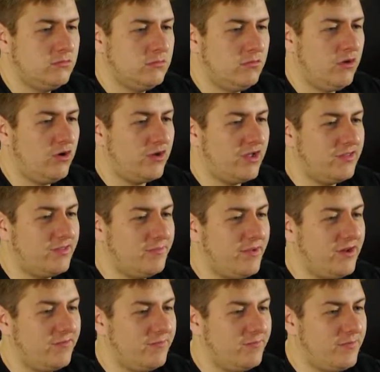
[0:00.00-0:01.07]
We already got the
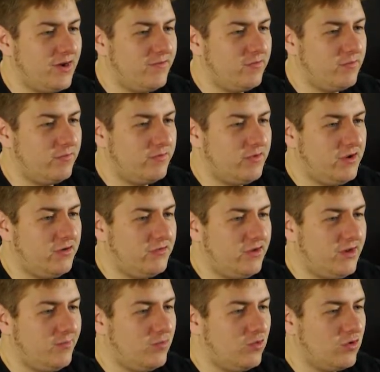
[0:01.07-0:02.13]
bunny from upstairs.
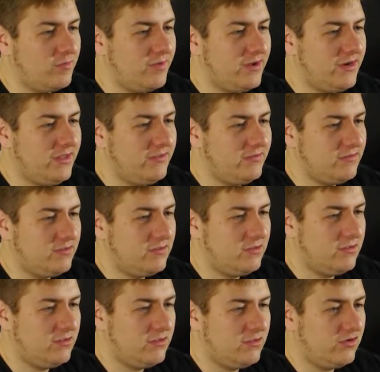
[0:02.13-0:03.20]
Any more bunnies?
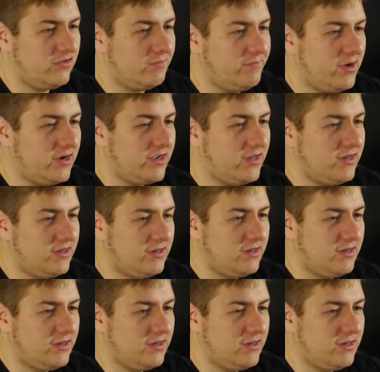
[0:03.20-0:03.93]
There's a bucket.